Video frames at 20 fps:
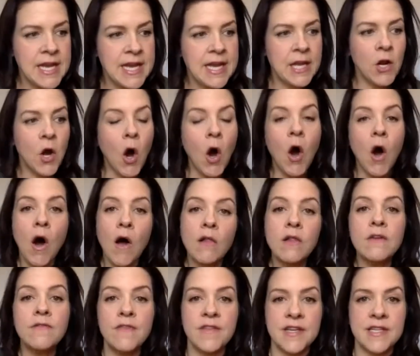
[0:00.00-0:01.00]
And all
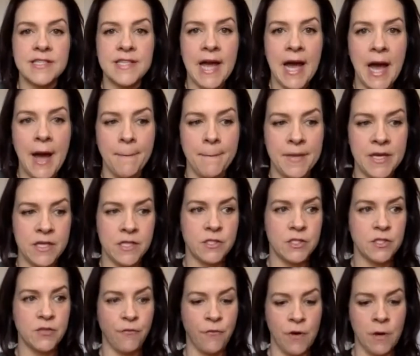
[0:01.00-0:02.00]
of this
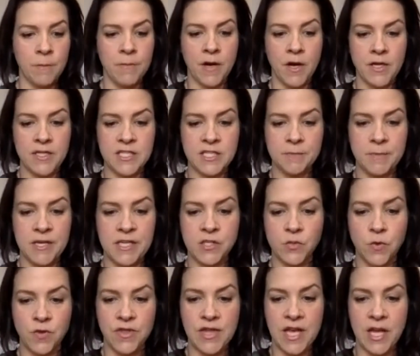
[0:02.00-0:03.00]
happens from a space
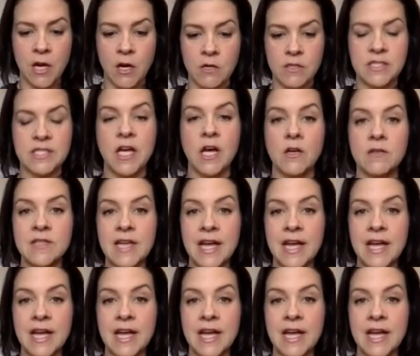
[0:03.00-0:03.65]
within ourselves,